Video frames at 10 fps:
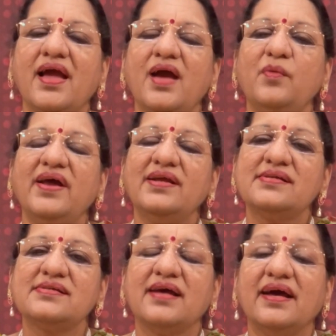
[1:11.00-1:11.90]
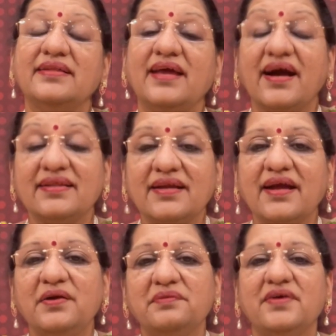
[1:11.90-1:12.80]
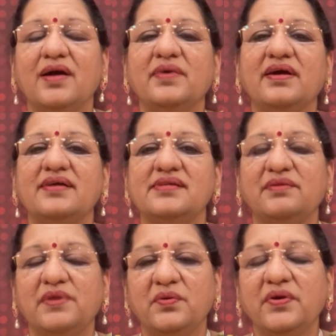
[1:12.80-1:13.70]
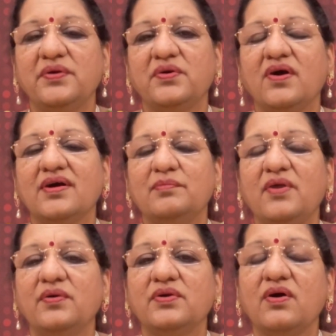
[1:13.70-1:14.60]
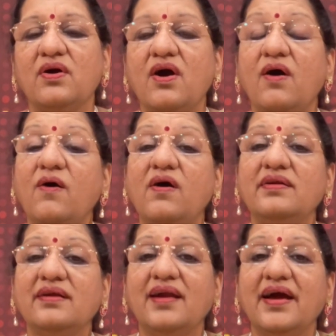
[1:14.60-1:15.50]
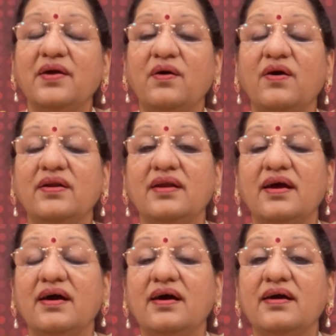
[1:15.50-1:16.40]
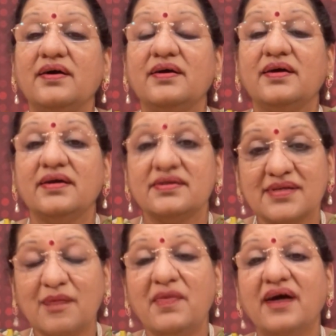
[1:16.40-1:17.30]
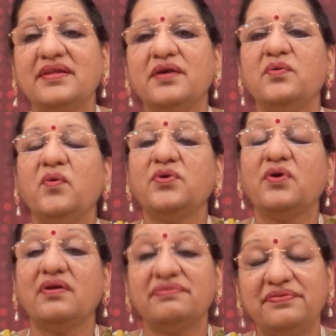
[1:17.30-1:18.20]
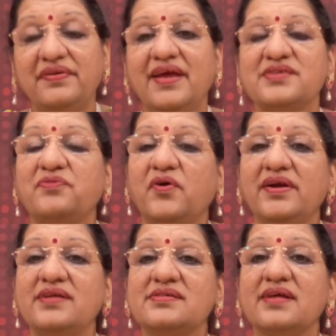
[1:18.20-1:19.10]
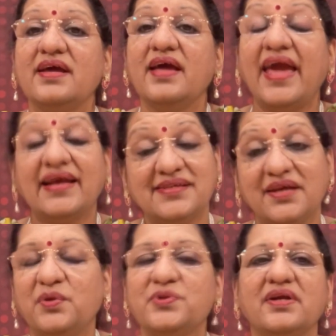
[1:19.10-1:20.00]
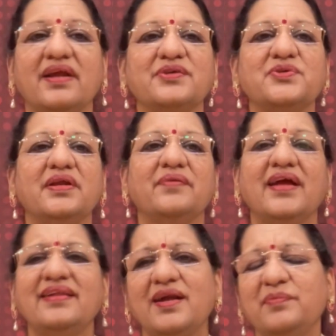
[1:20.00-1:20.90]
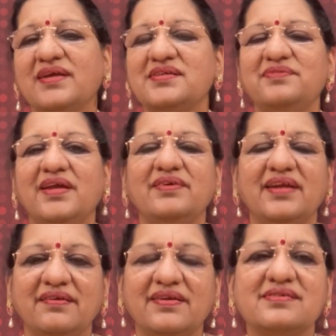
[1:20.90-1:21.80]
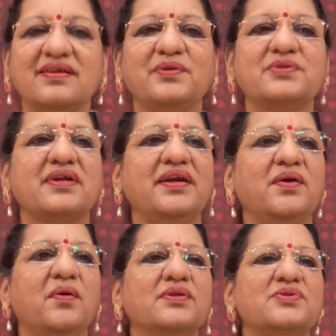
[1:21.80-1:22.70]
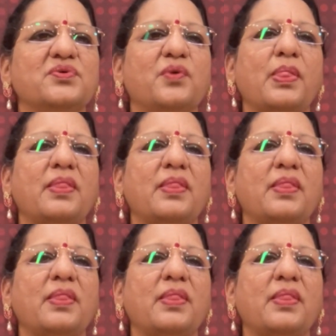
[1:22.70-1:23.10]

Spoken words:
Whereas the other kind of Gamakas that we are going to talk about all rely on some other note or phrase for its execution actually. And that makes it very, very interesting to study also.